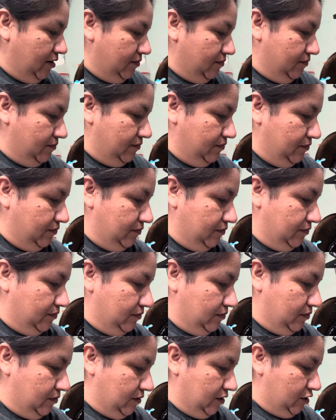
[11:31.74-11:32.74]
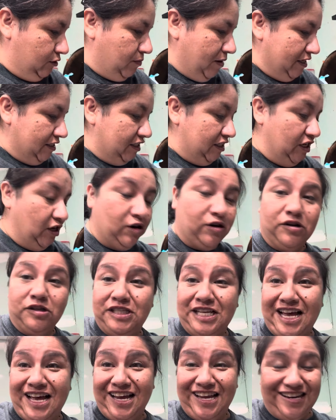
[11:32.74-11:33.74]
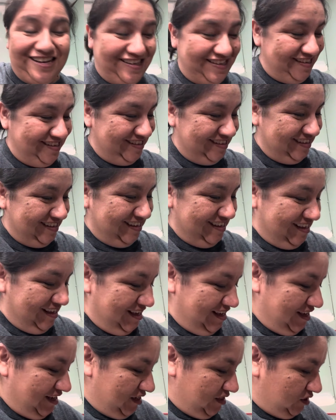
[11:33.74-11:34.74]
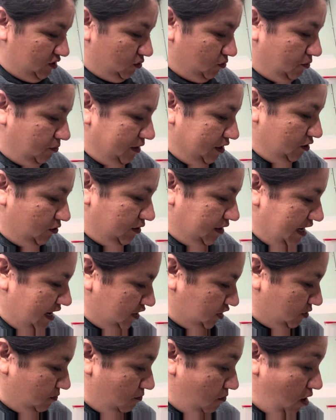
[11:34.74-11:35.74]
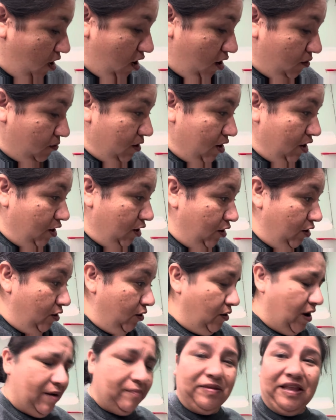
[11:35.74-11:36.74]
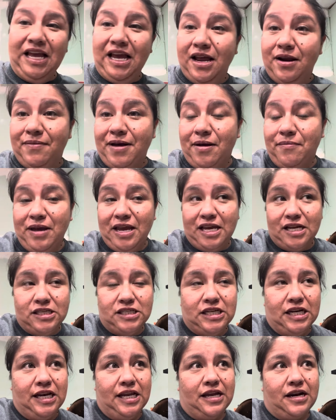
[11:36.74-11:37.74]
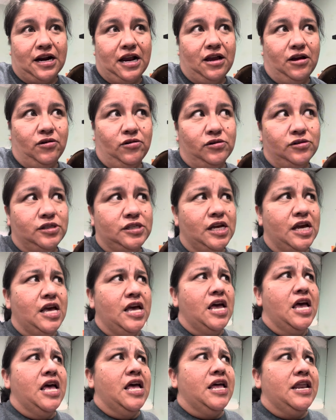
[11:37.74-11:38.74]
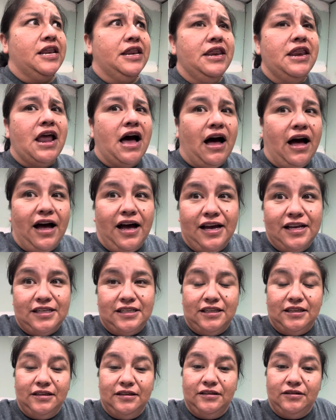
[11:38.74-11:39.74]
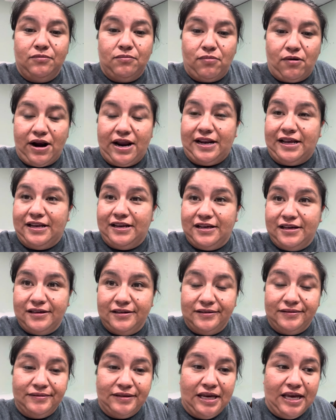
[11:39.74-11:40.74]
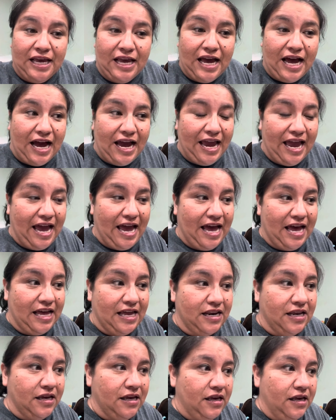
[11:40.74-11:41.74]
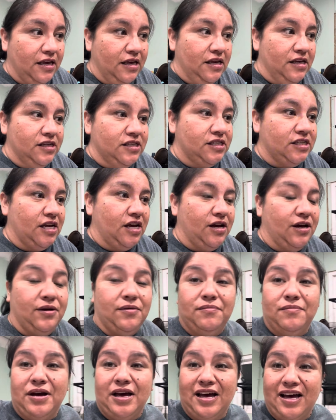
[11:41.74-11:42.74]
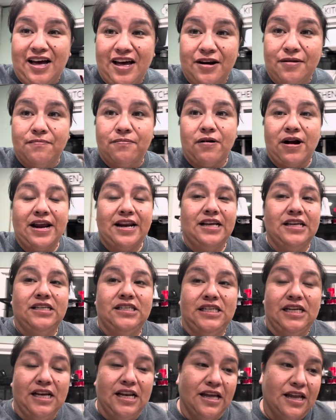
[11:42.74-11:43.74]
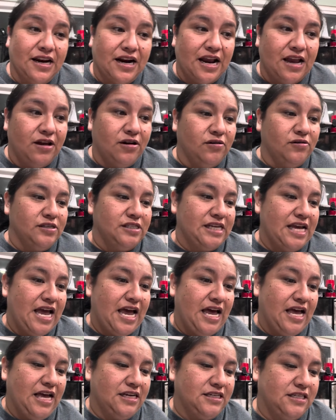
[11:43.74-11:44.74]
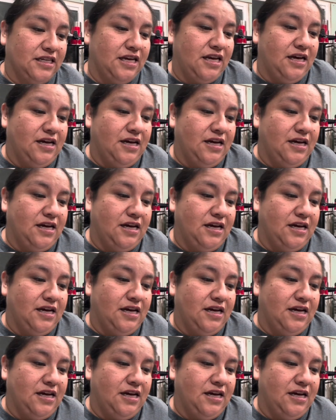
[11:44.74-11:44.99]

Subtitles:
spicier side. So we'll be doing that tomorrow. I'm thinking about making chile rellenos not breaded. I had some unbreaded chile rellenos at